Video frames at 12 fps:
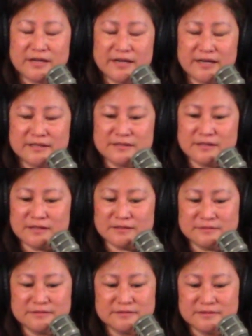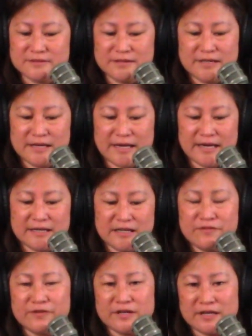And
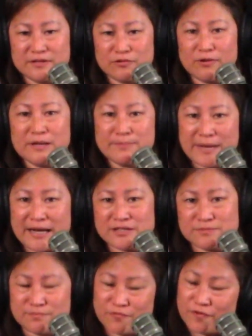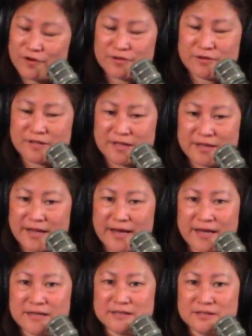even going back further than
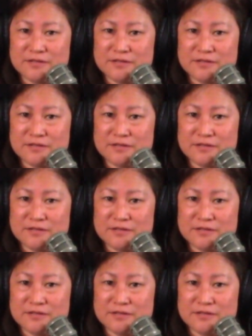that,